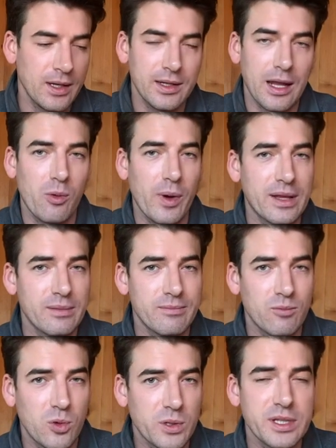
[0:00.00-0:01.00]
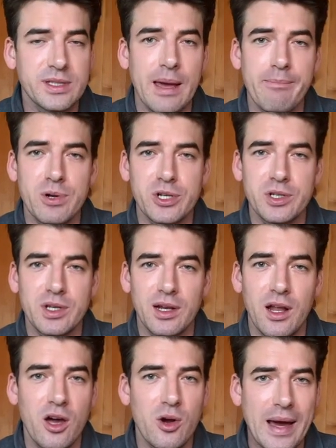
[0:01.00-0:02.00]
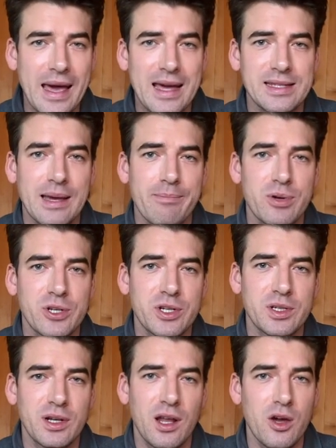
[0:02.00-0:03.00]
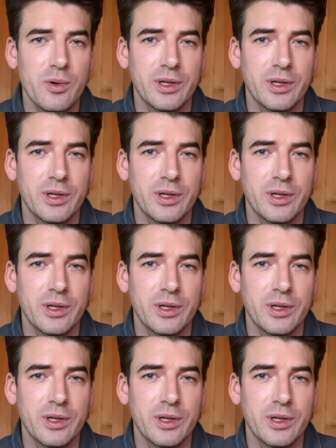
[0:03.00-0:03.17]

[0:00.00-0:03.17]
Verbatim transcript: Now when water temperatures are low, air temperatures are low,